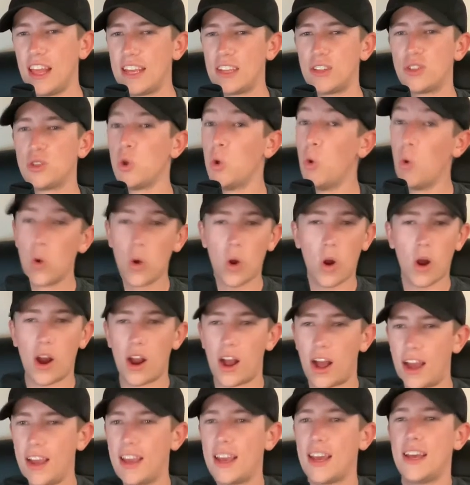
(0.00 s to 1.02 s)
tour,
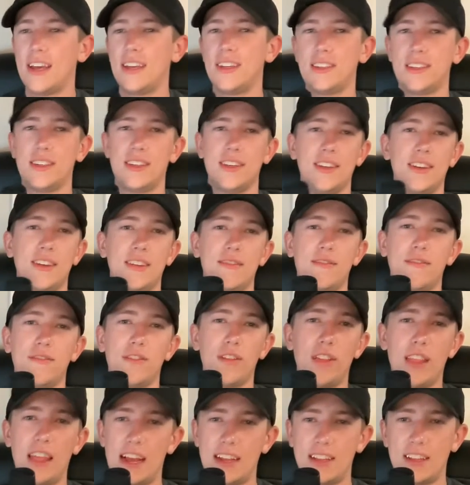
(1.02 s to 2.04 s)
I guess, for
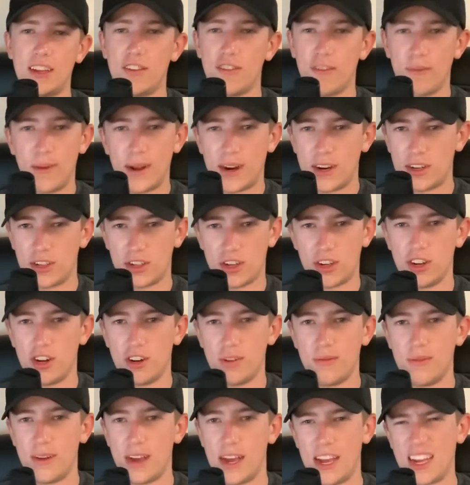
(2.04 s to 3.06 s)
lack of a better
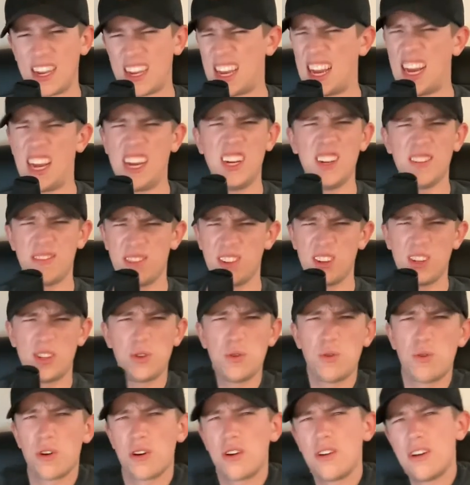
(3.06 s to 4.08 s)
term. Kind of a
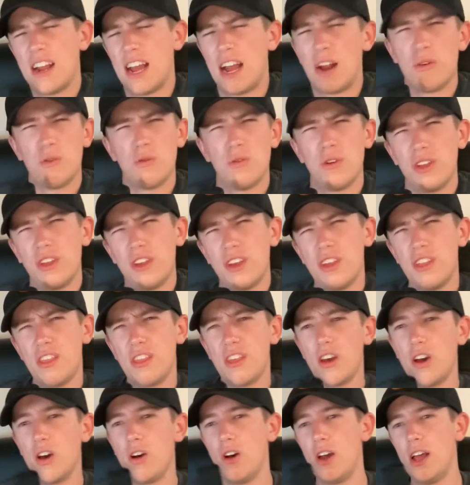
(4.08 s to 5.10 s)
tour, not really
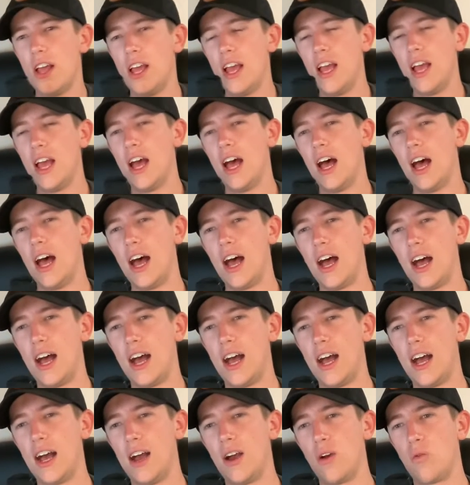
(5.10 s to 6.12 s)
though.
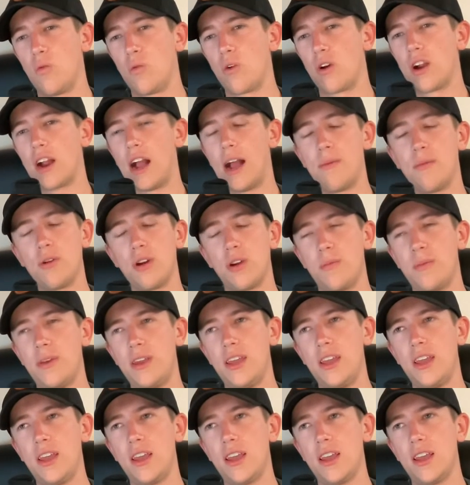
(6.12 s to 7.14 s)
I'm going to
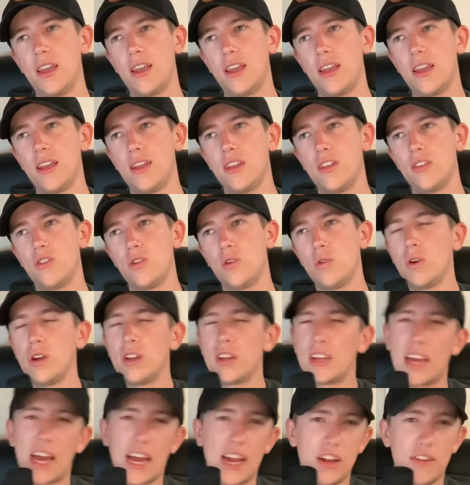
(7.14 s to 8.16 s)
be doing
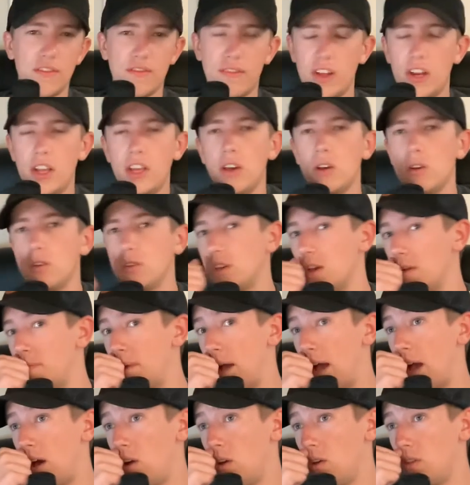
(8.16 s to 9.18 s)
kind of videos
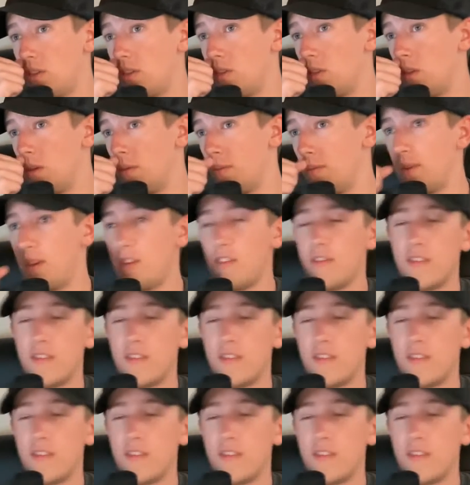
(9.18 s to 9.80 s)
about me